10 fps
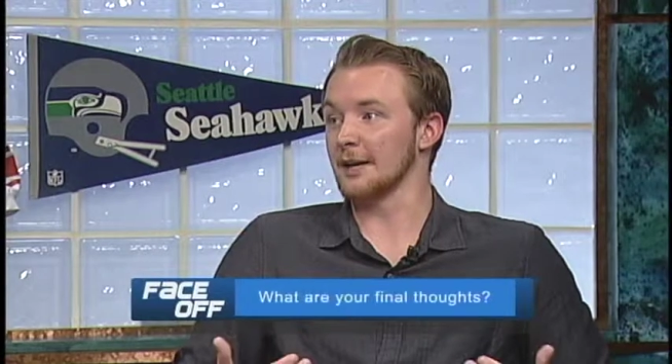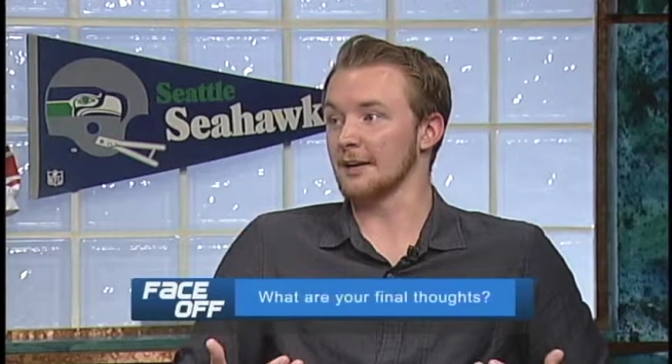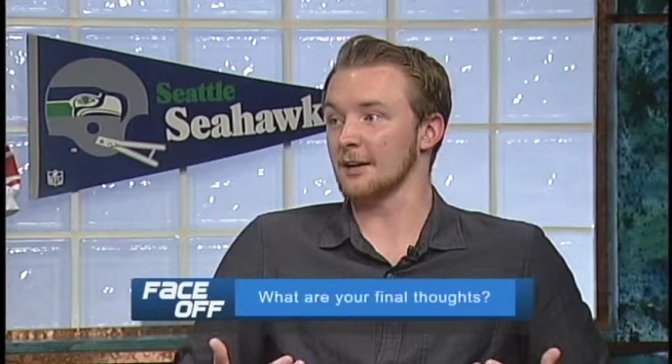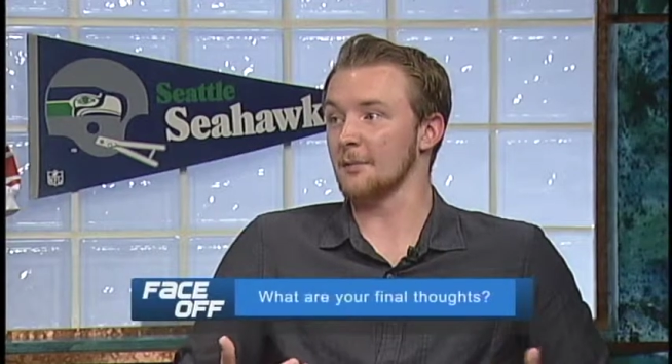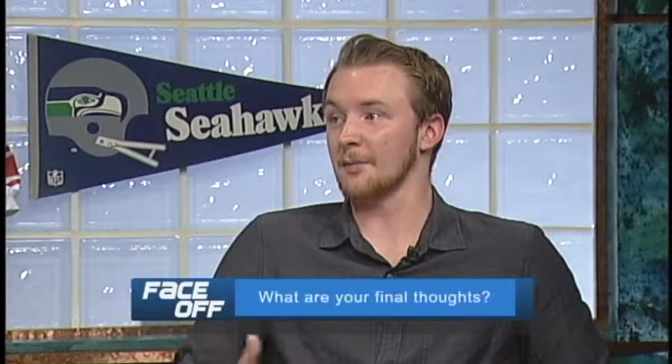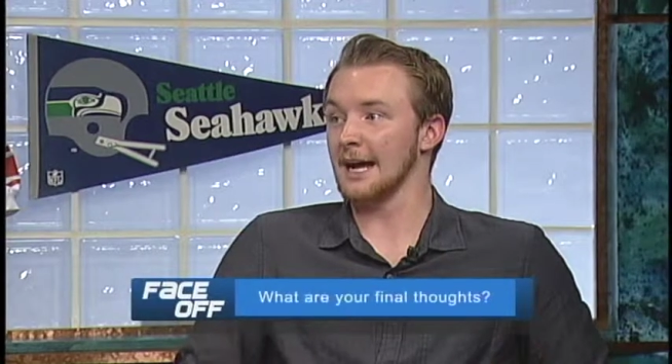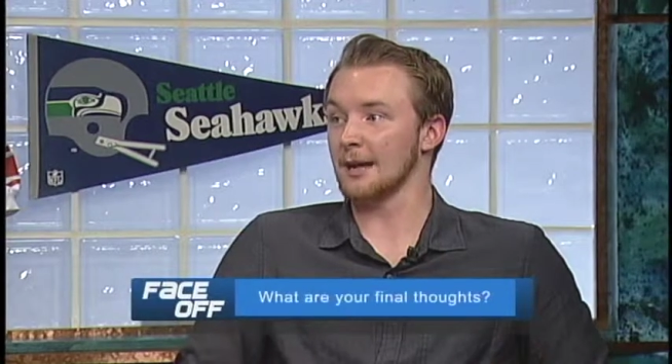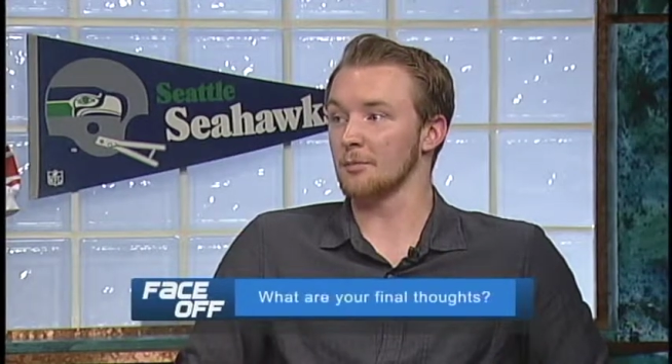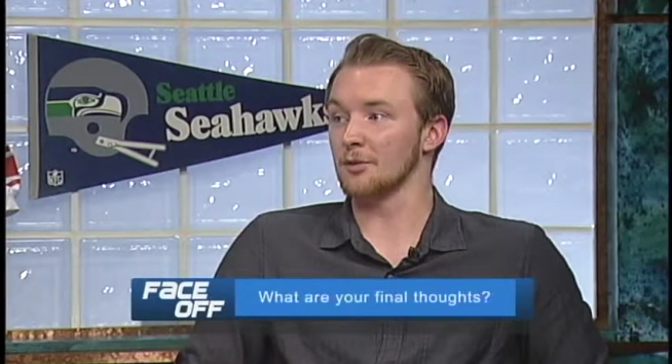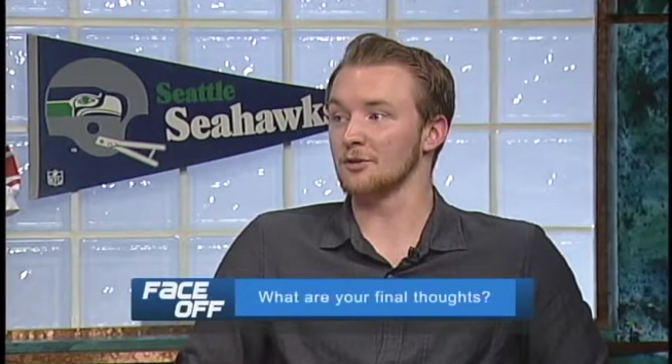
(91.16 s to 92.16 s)
and come
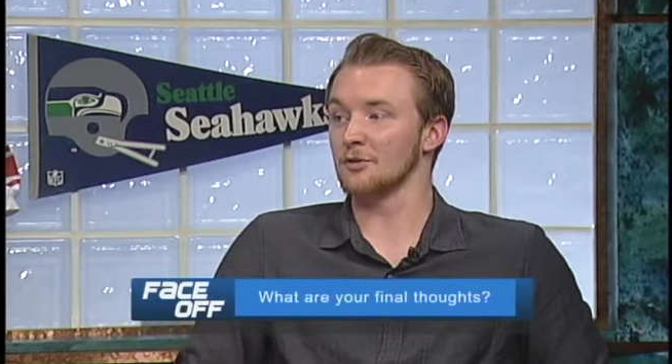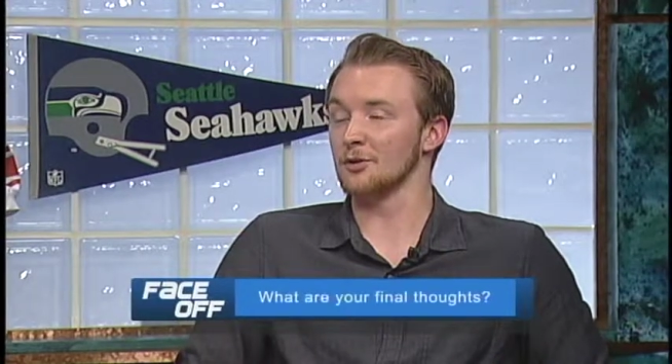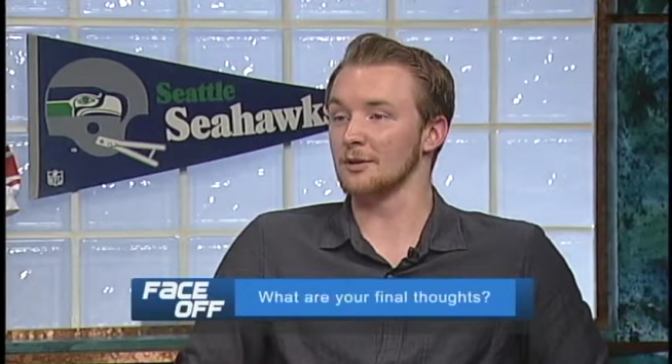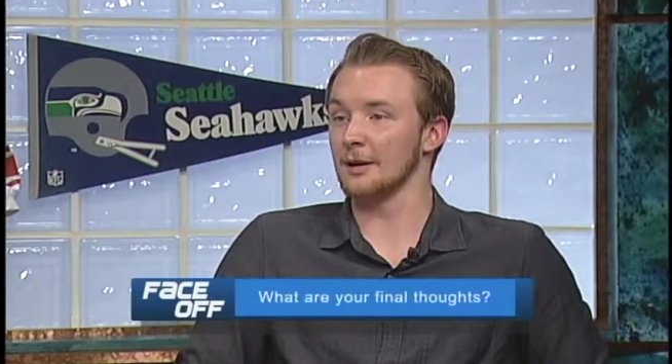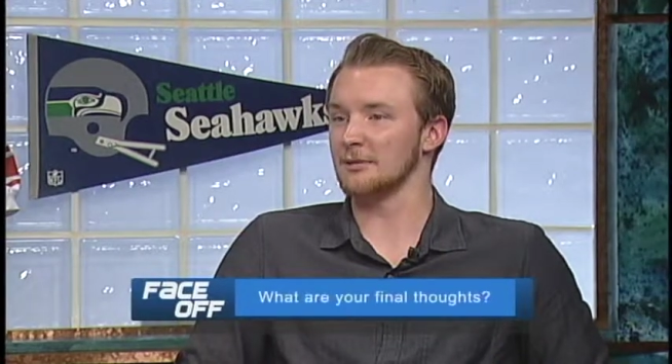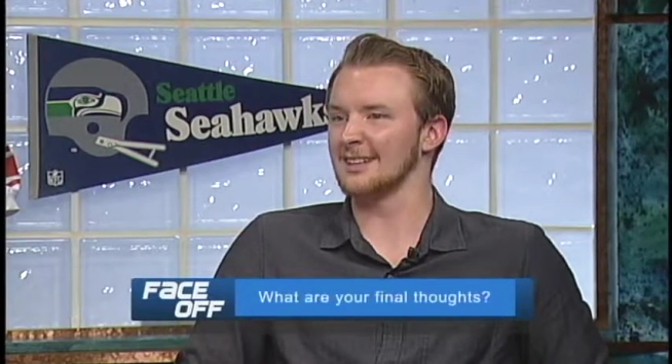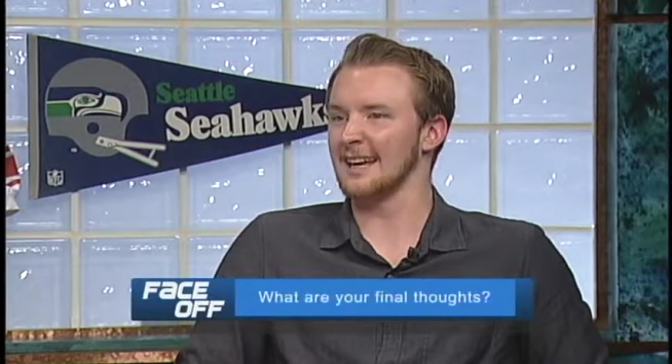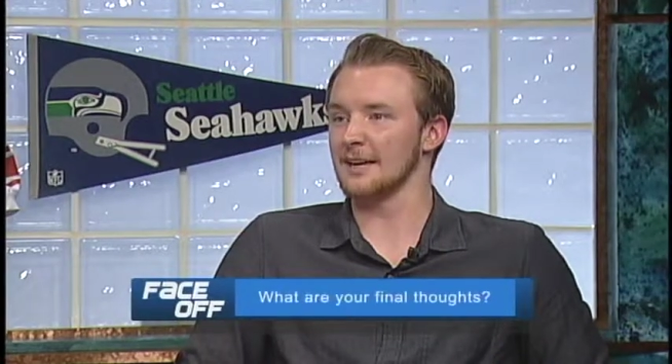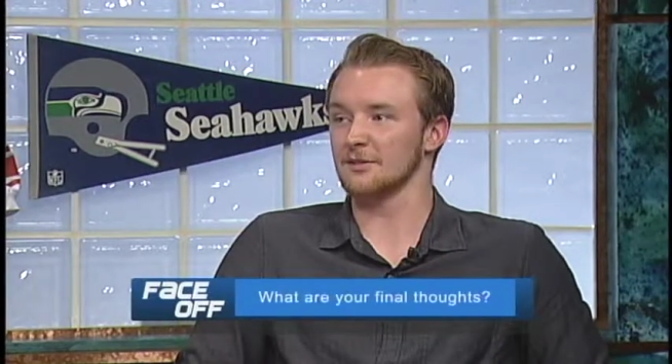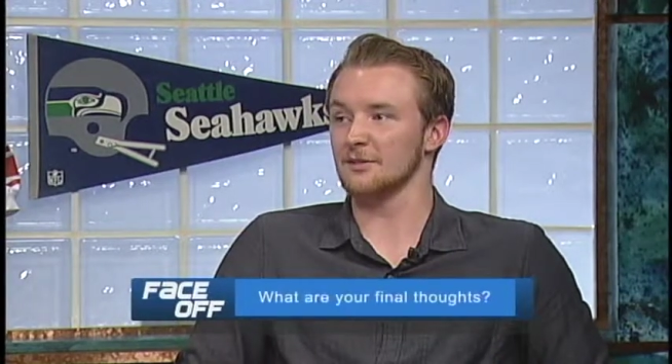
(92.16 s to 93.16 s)
back pretty soon. That was a
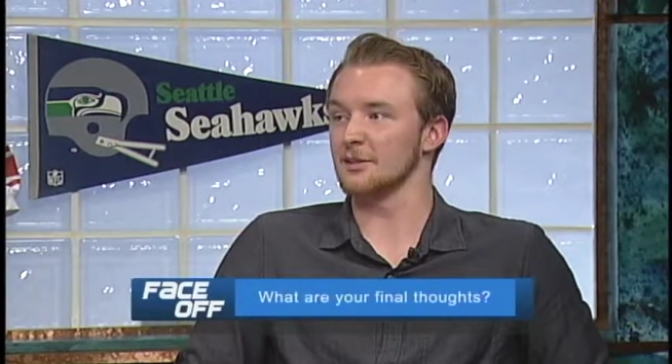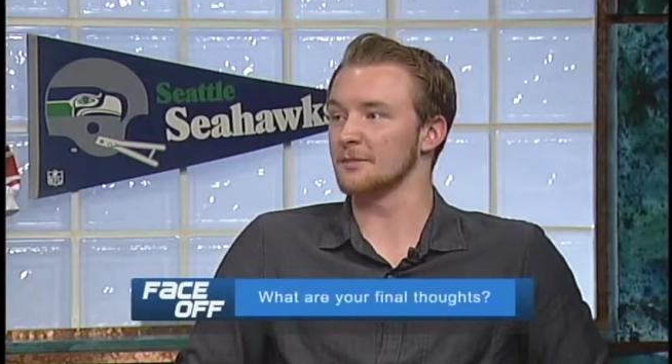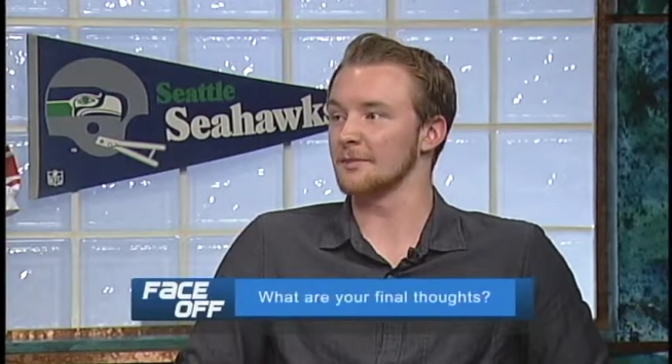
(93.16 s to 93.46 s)
nasty